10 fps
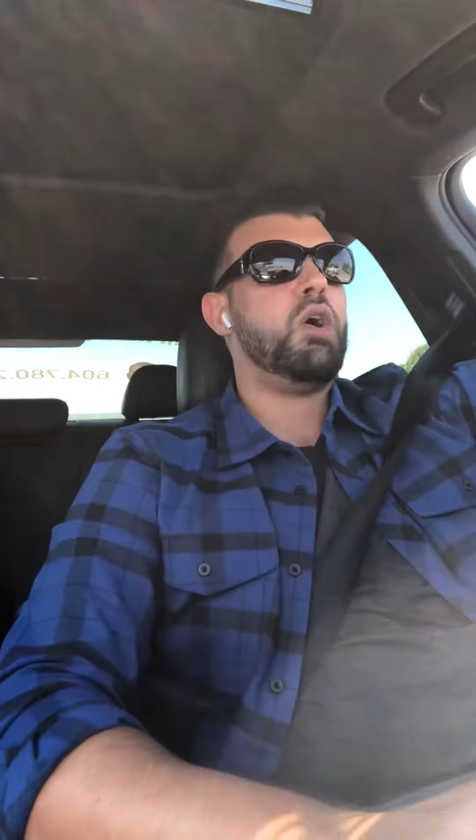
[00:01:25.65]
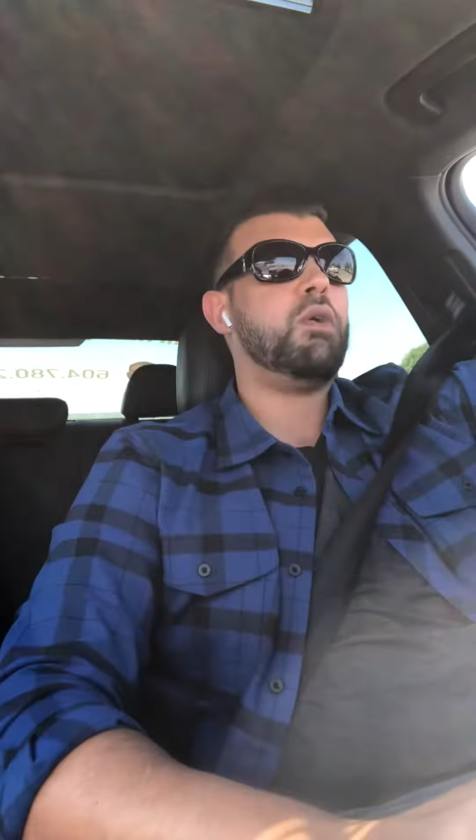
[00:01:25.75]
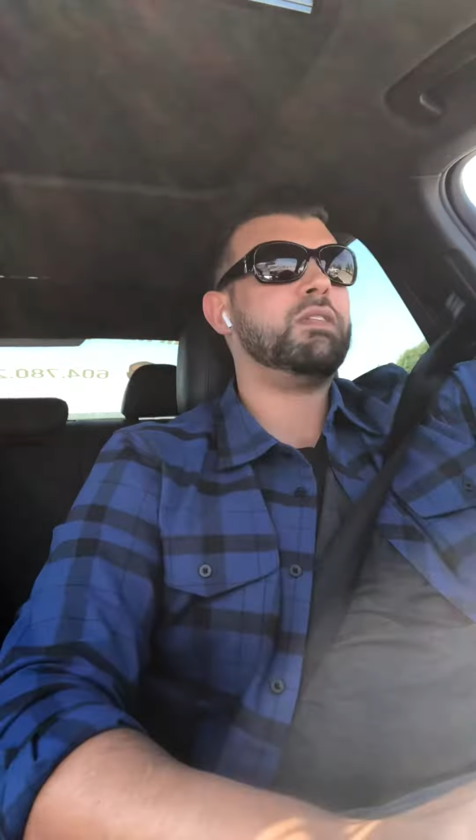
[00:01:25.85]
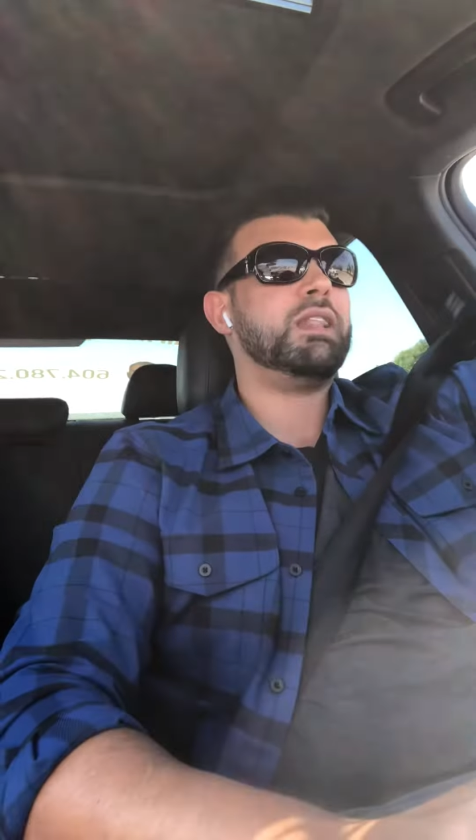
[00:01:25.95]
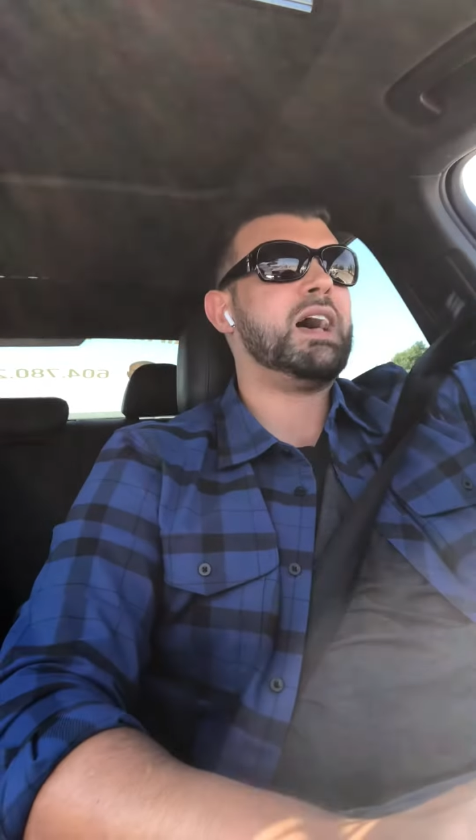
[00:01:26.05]

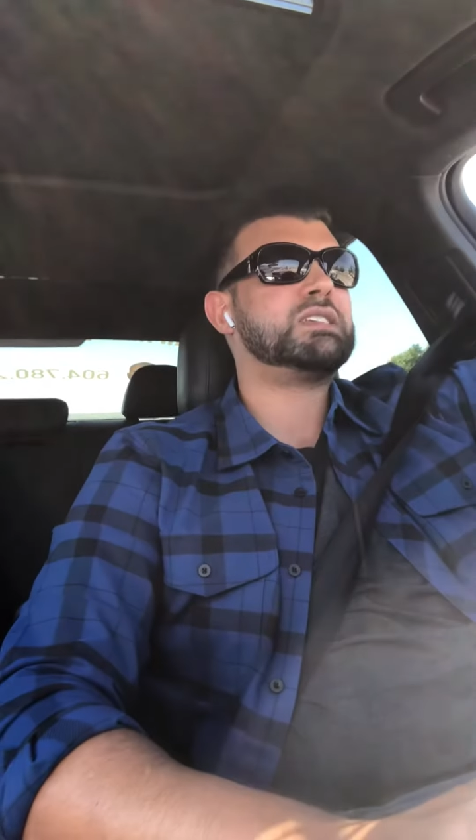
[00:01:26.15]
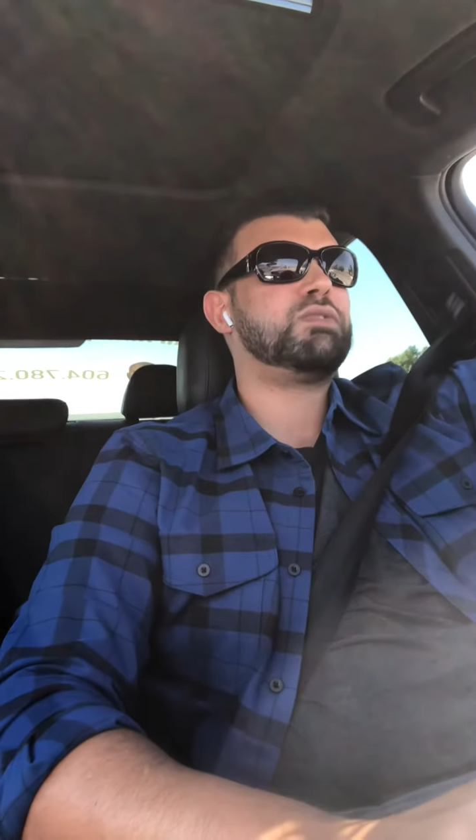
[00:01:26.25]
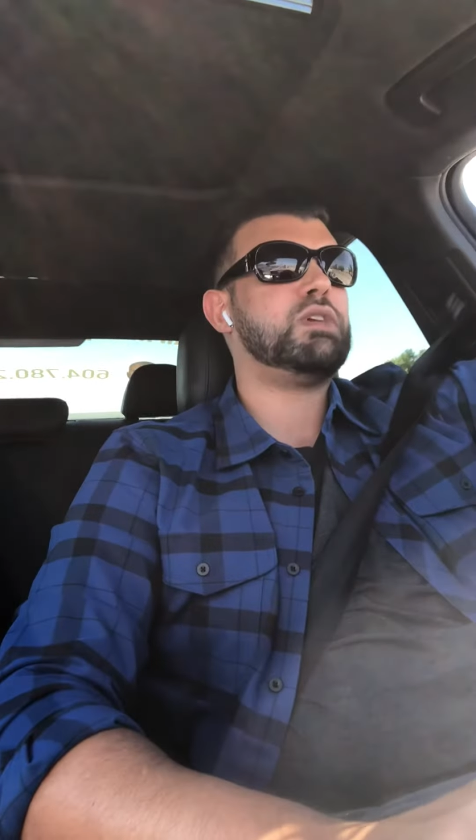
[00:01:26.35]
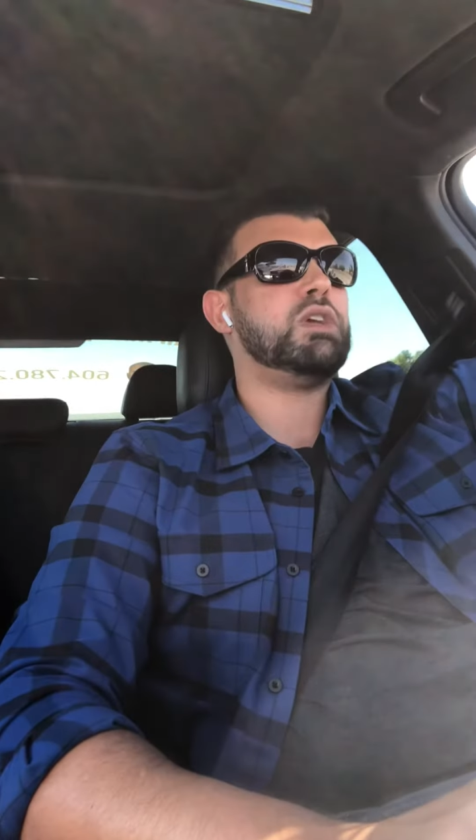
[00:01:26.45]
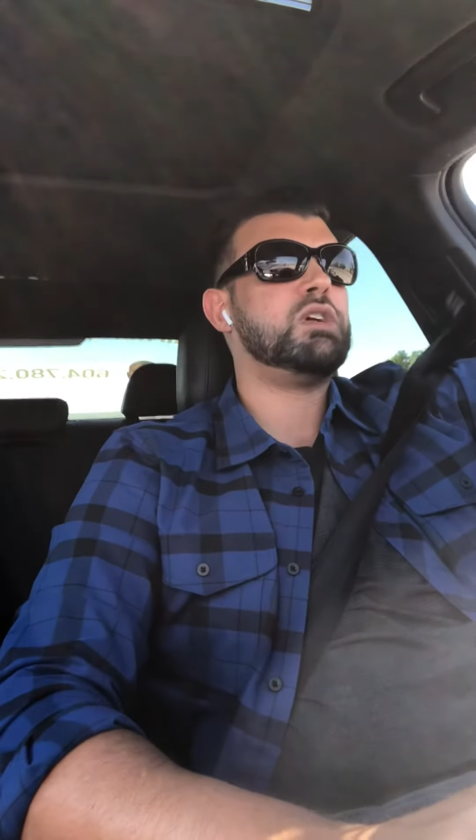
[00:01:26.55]
over the
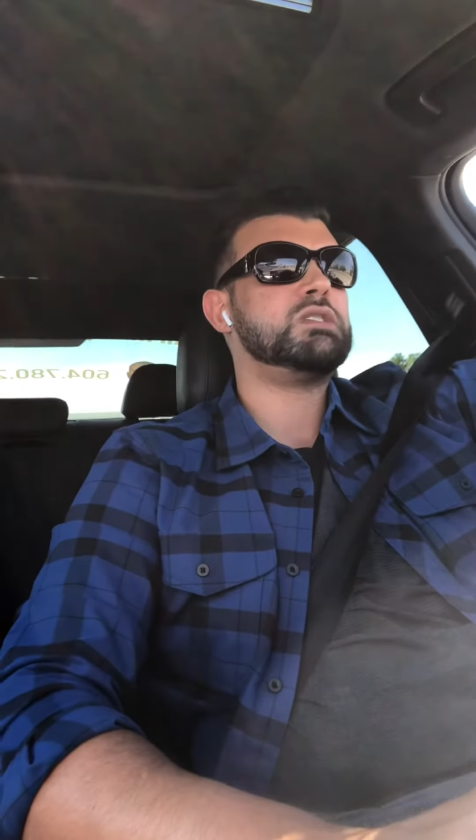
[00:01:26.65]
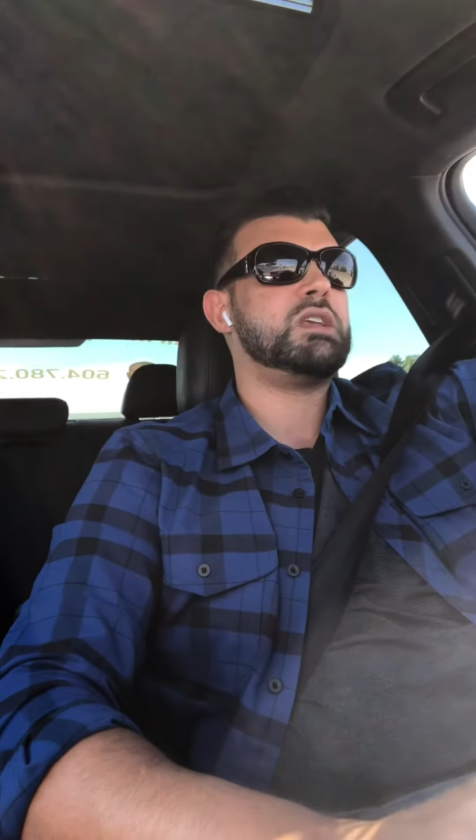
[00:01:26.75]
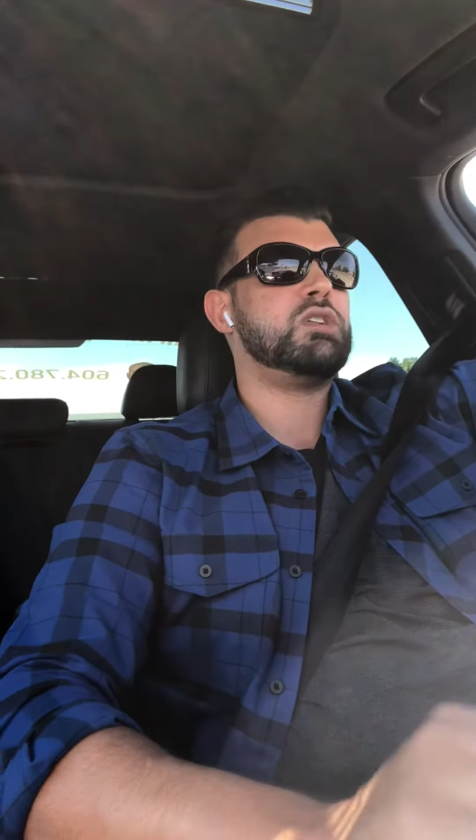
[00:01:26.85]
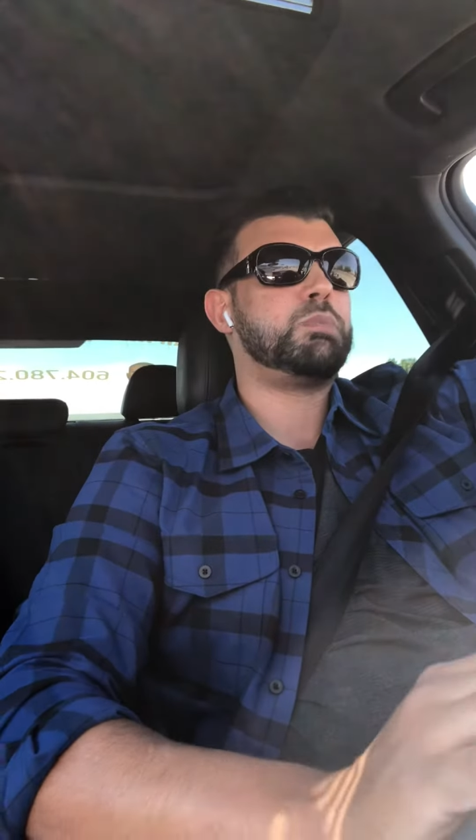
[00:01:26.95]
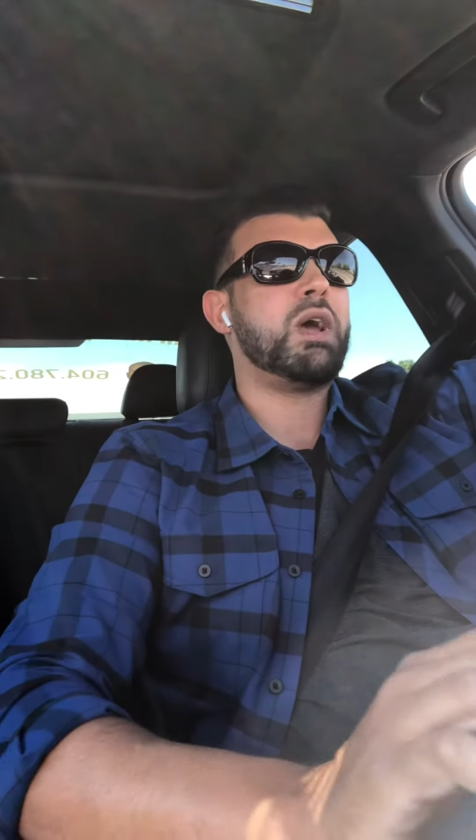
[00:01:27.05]
last few years
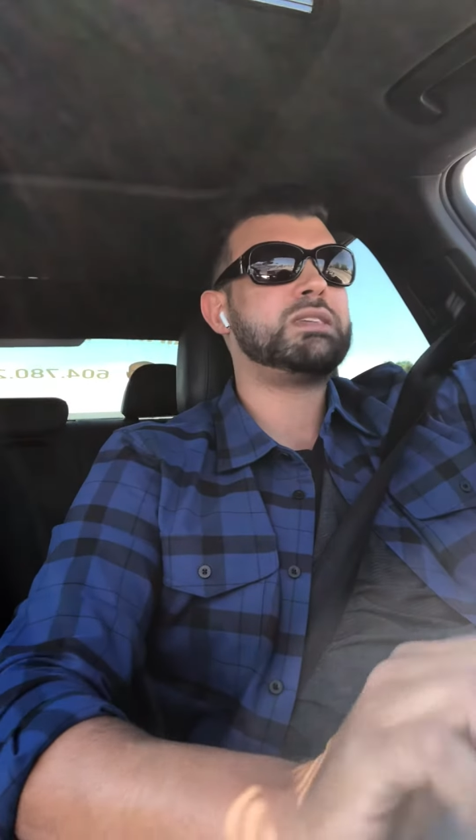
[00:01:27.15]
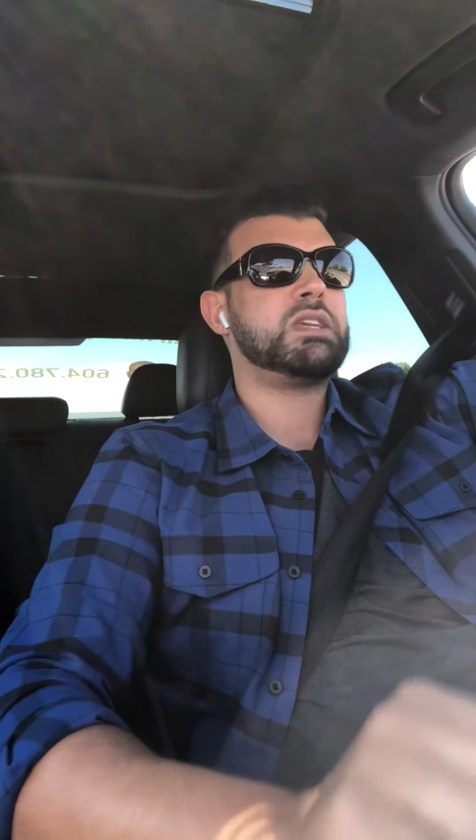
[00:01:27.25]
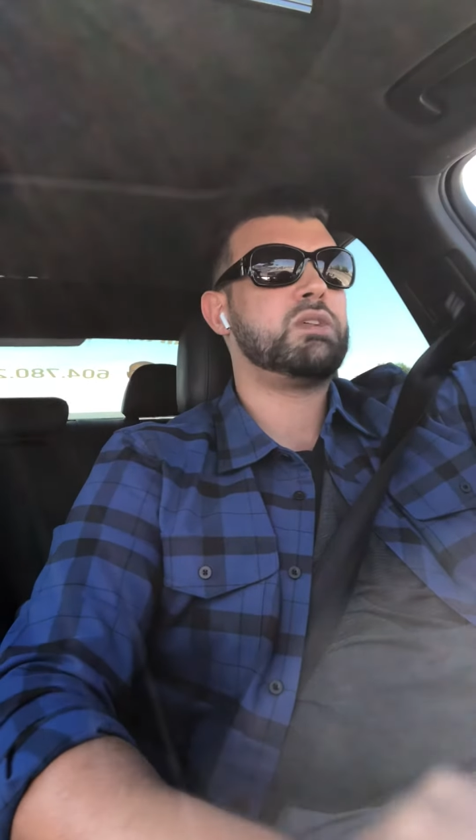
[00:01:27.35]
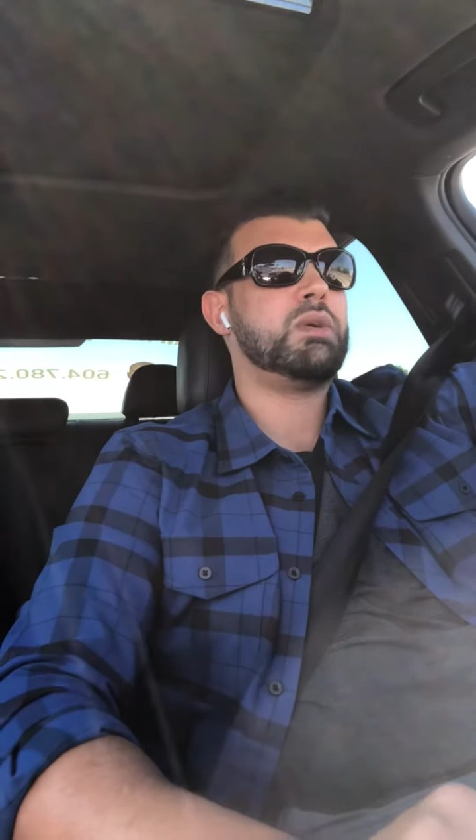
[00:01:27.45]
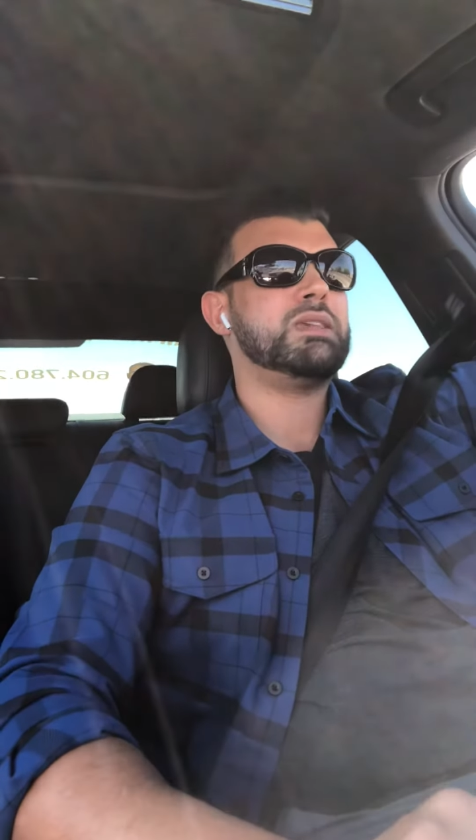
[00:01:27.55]
in your
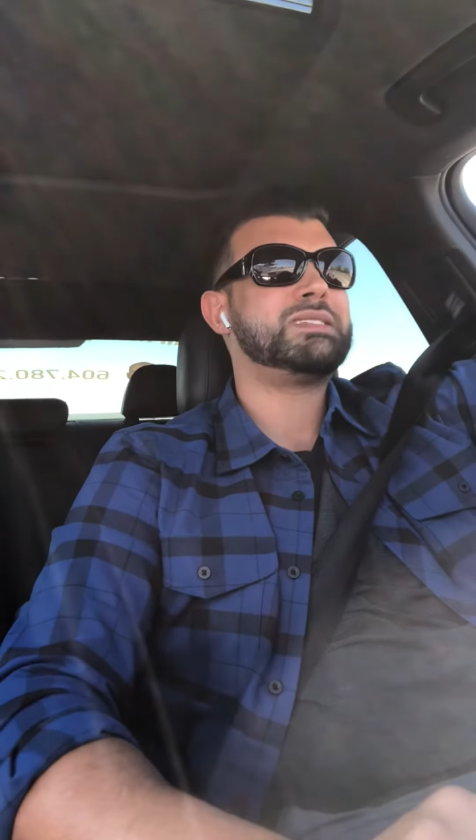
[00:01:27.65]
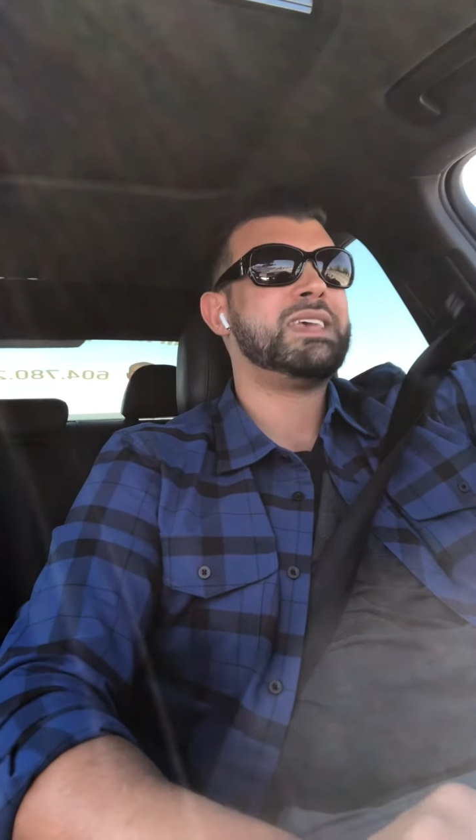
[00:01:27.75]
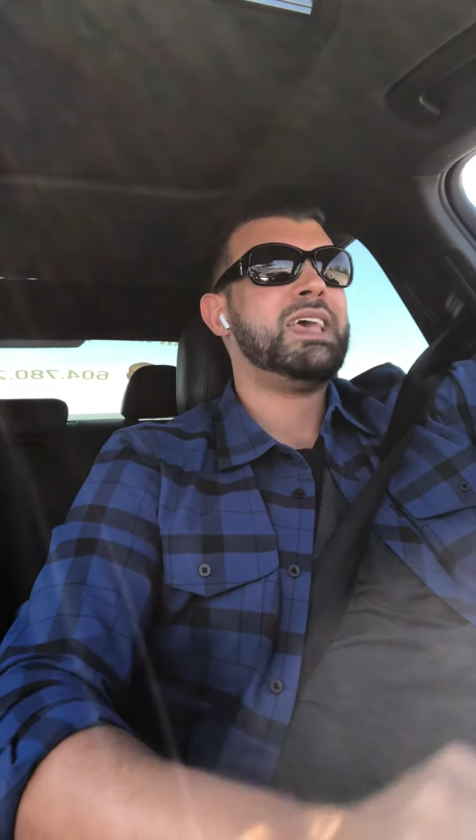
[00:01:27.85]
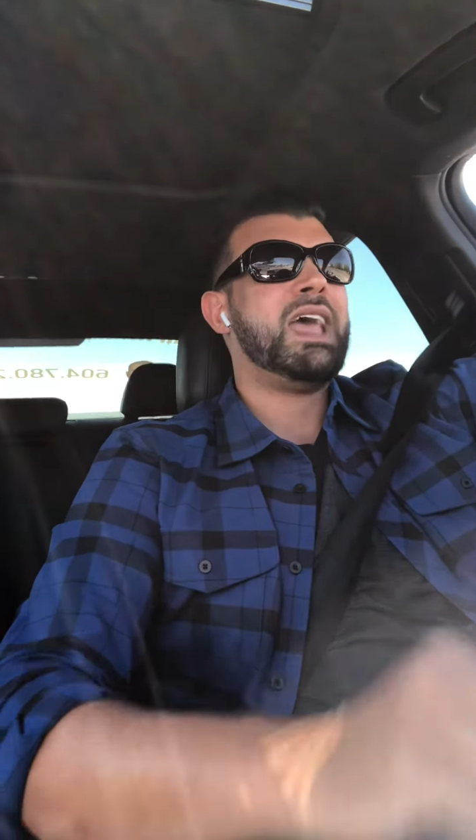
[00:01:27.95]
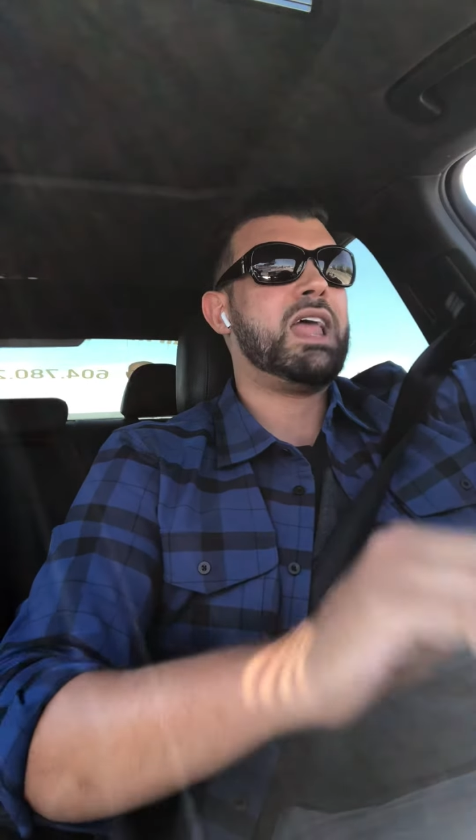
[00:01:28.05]
price increase